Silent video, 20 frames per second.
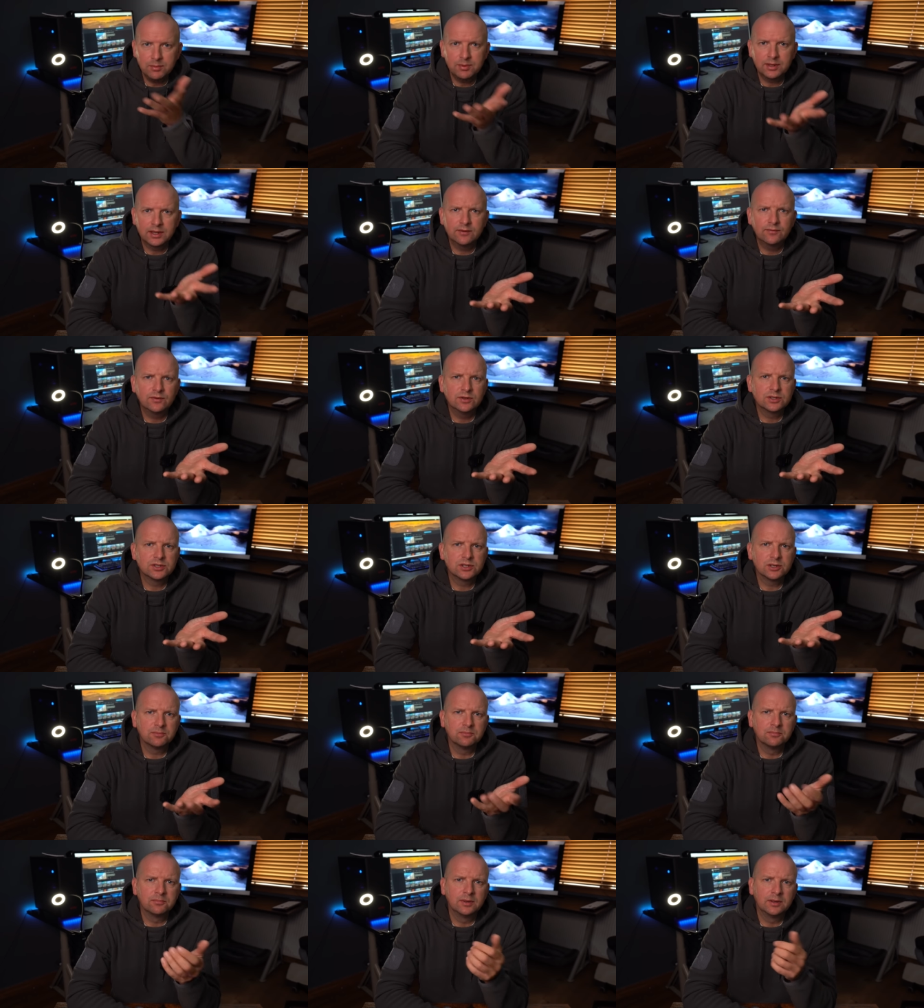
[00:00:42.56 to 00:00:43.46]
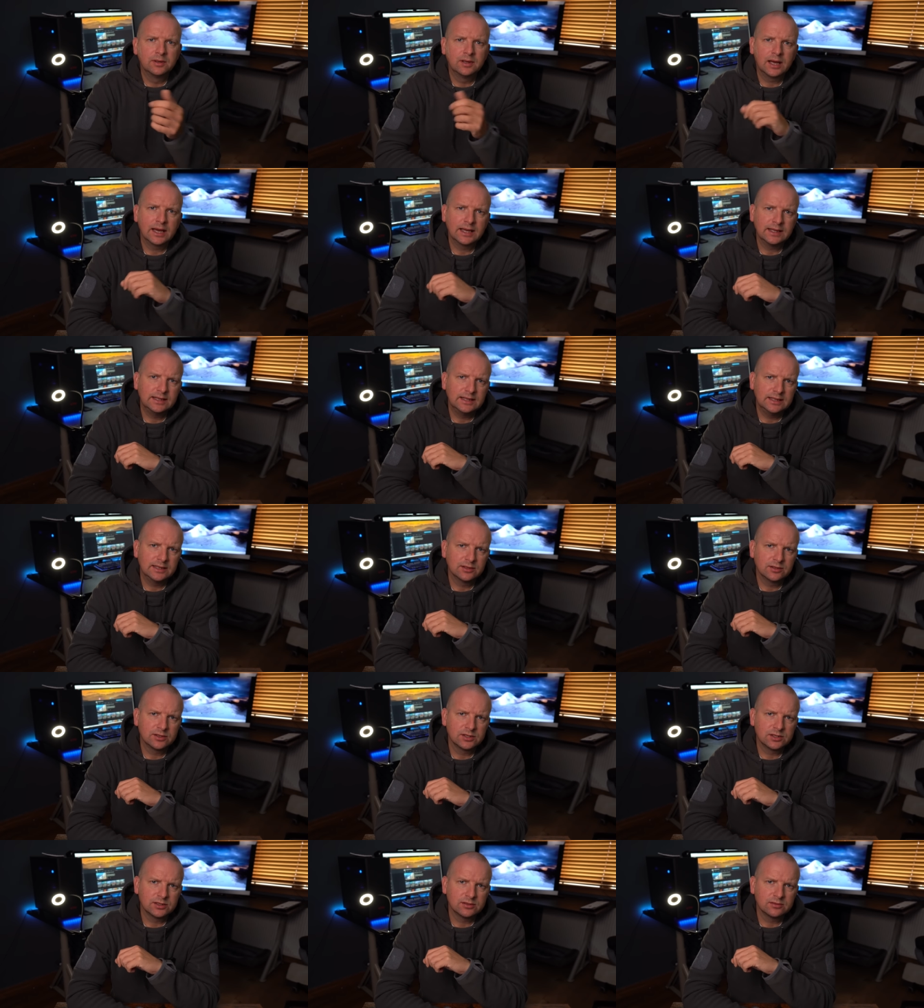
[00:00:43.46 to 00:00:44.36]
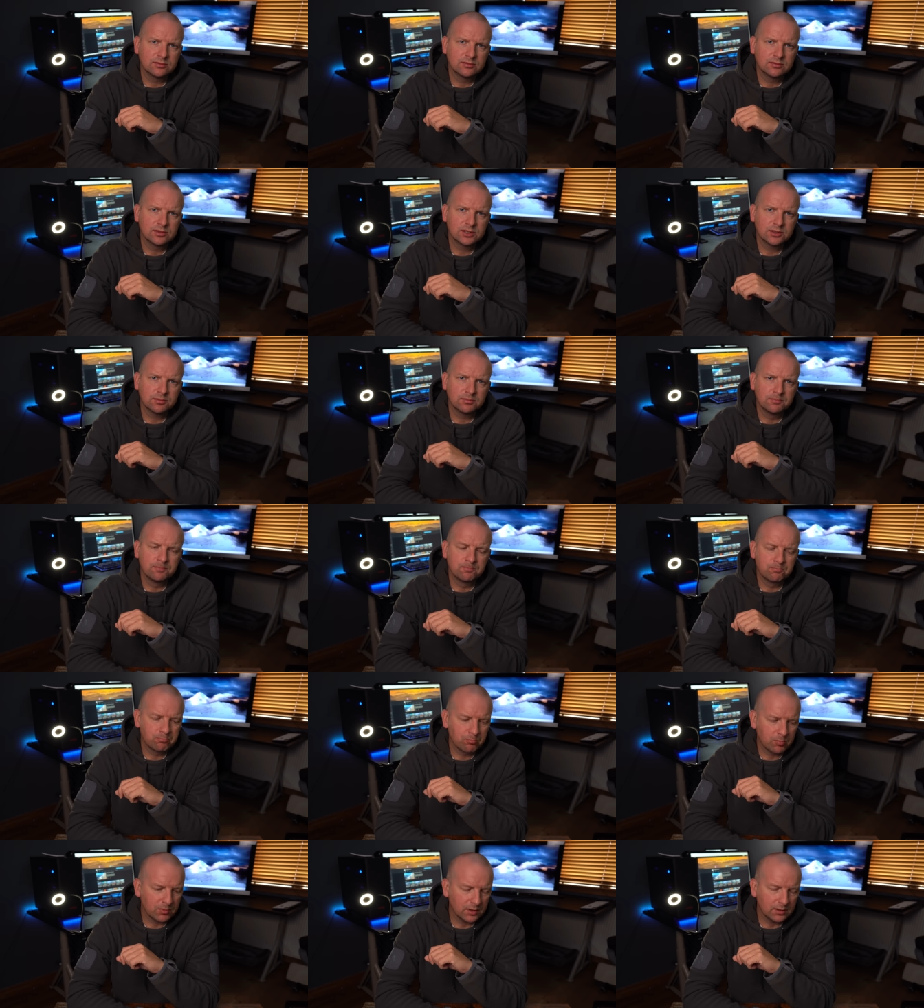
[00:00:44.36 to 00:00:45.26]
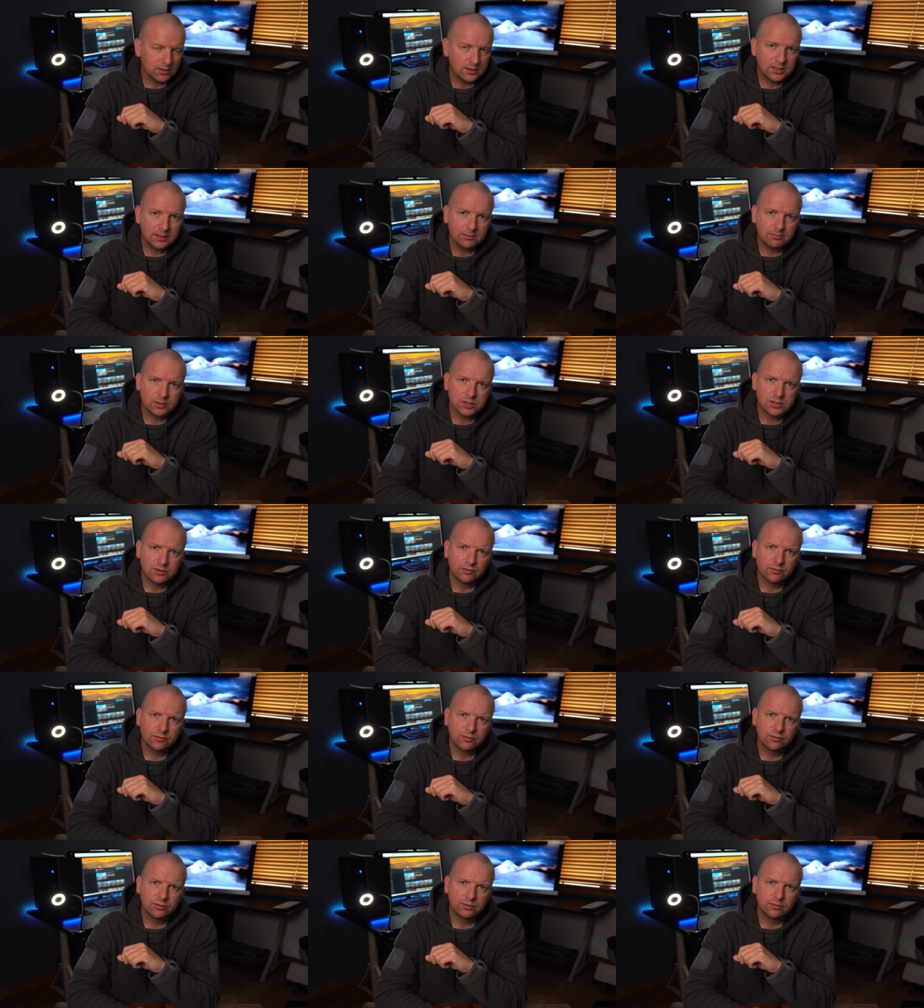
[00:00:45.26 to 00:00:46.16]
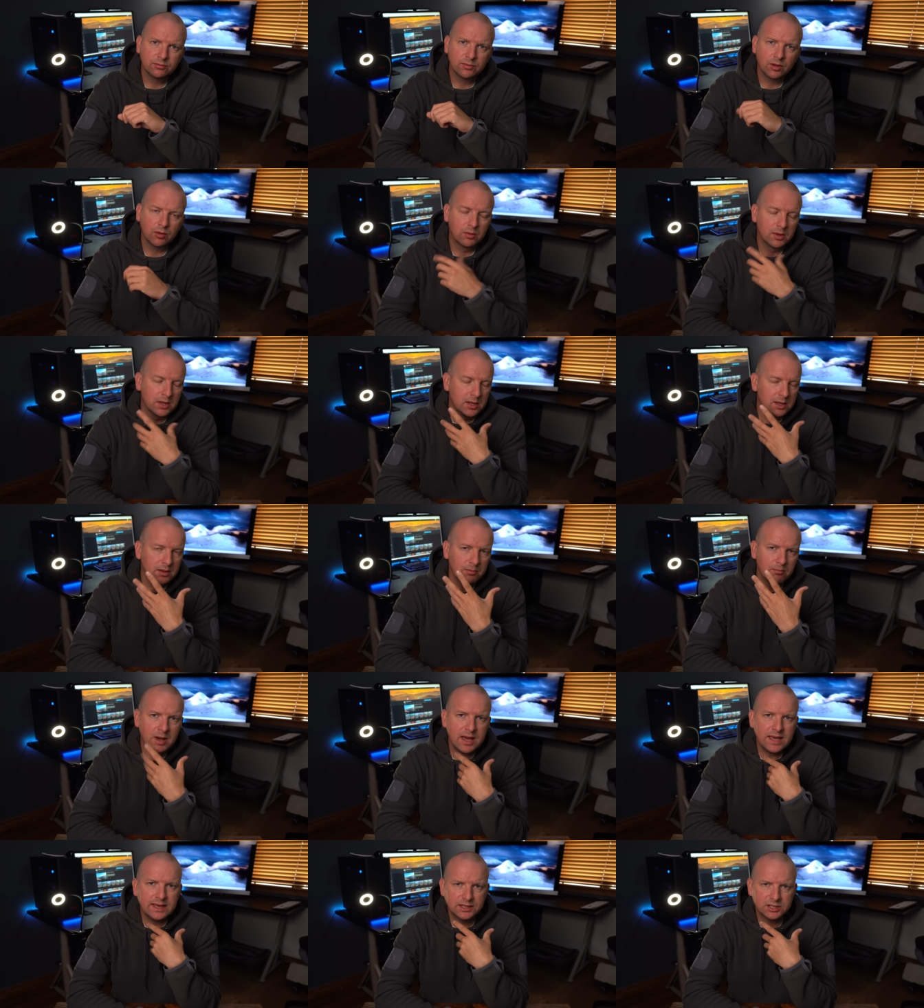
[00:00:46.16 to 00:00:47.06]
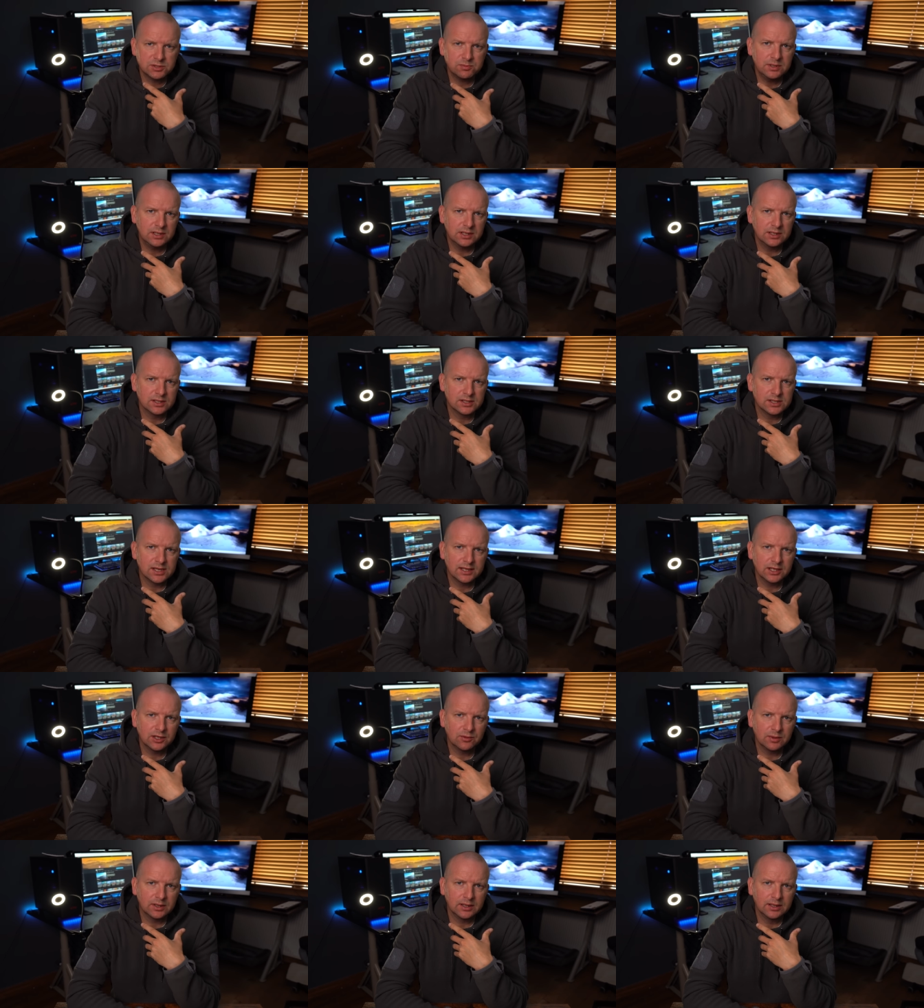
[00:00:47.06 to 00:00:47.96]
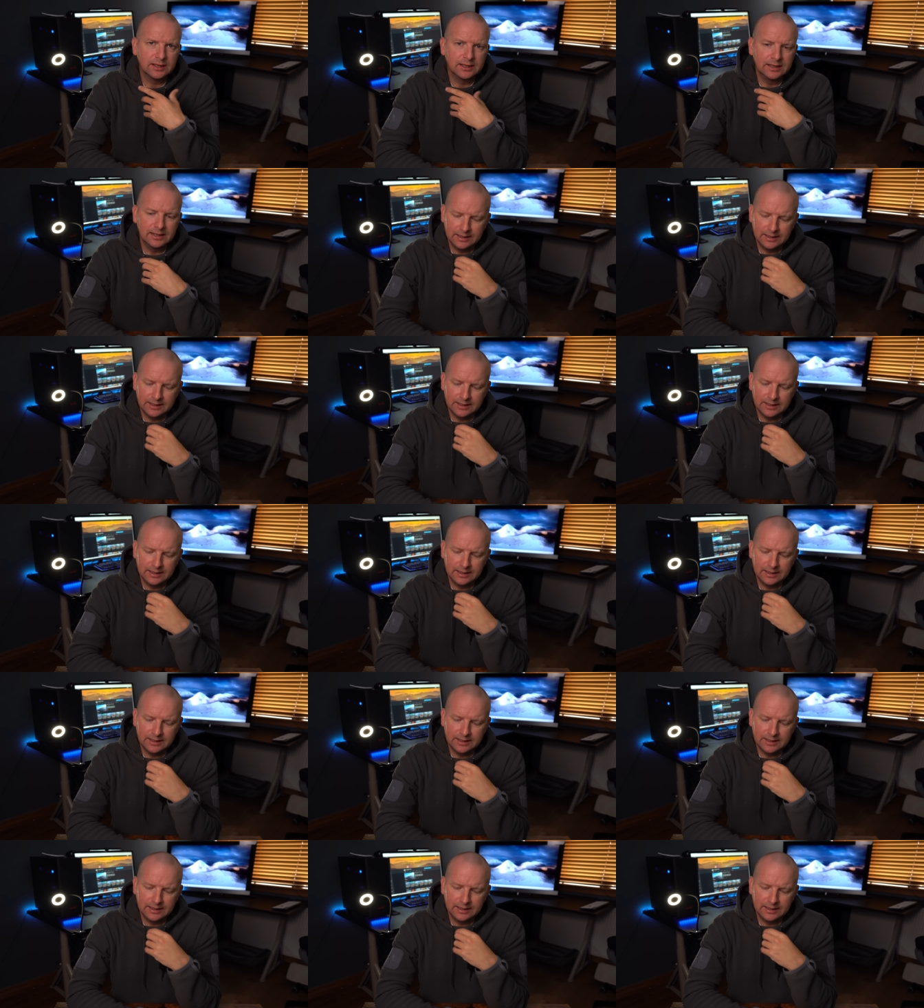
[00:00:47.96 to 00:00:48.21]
give you some ideas and some tips of, well, my experience anyway.